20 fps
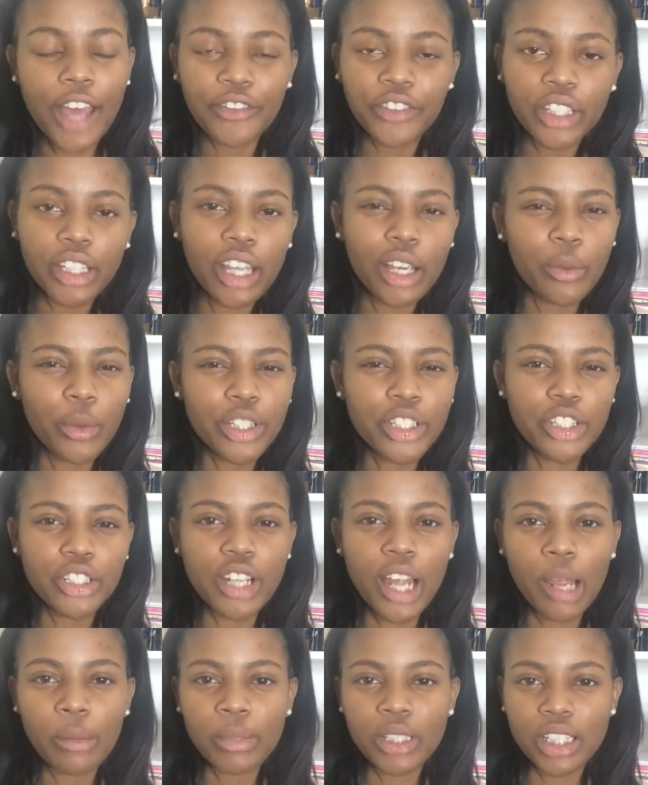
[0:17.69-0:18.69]
I feel like
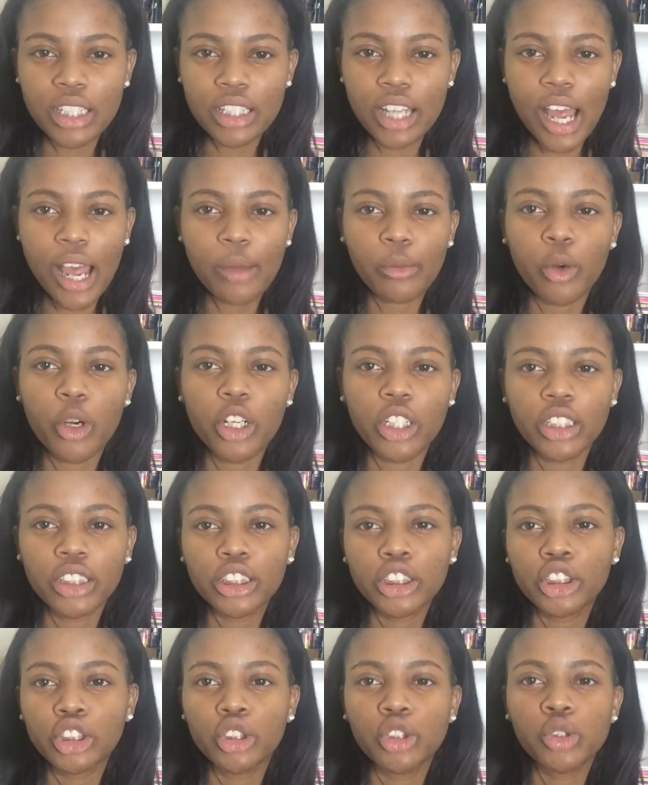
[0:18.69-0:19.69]
wintertime is the time where
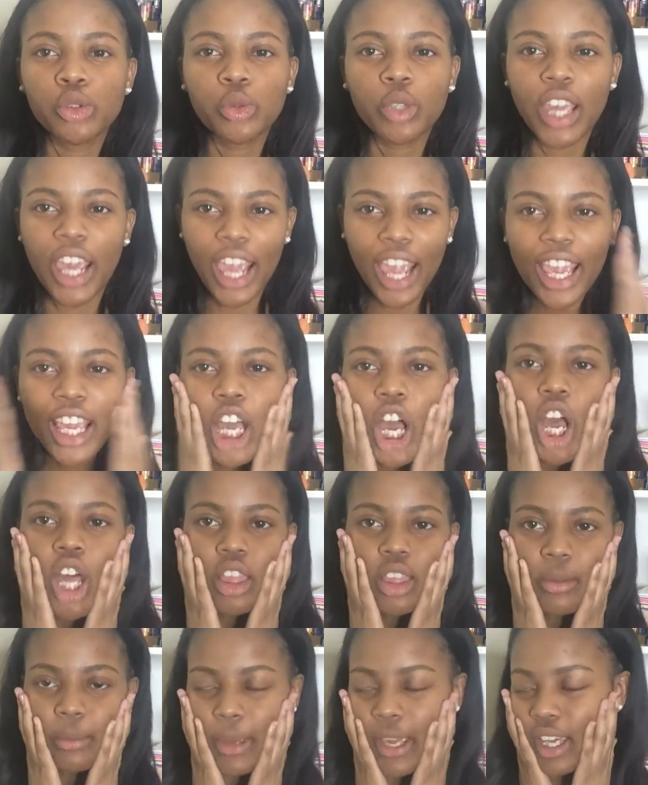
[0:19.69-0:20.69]
you cake
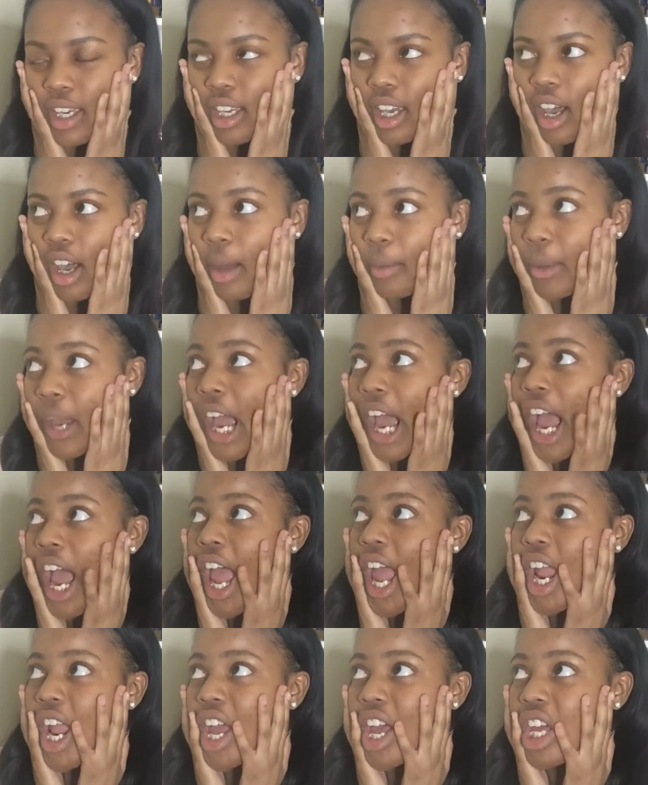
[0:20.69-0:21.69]
on the makeup
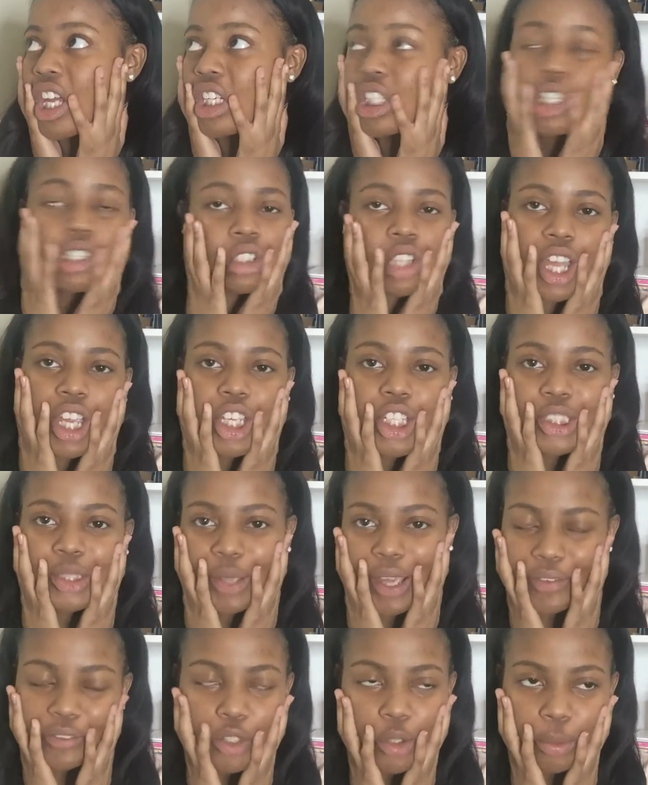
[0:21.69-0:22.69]
and like
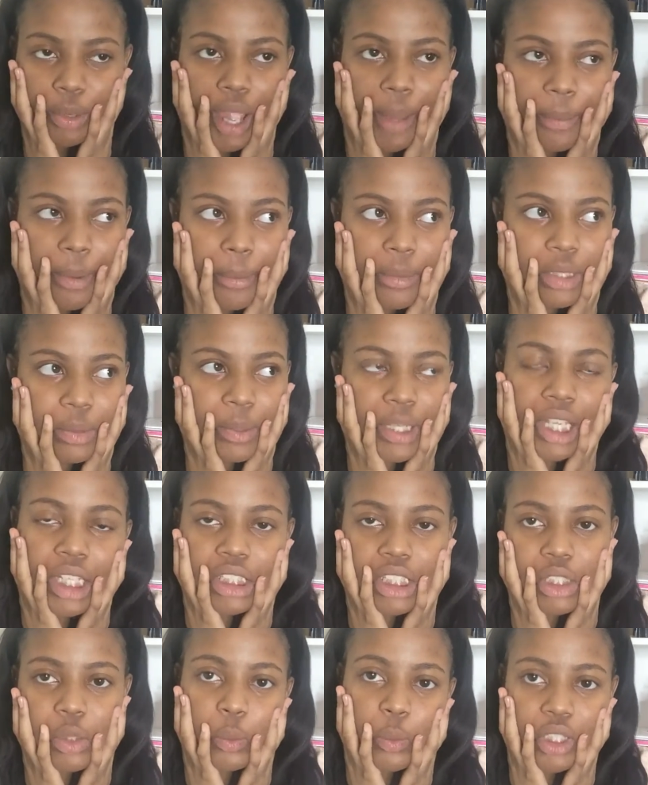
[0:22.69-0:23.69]
you have no problems
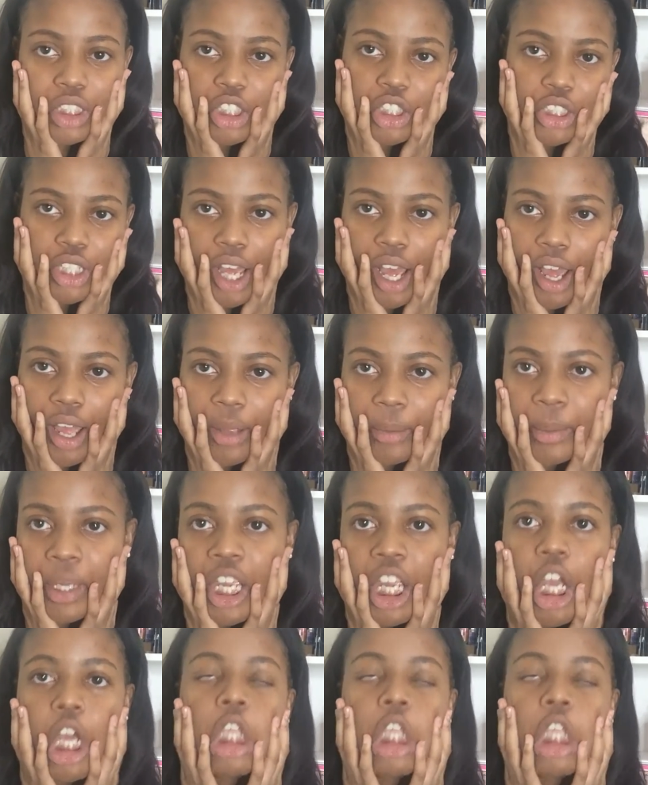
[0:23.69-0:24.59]
because it's wintertime.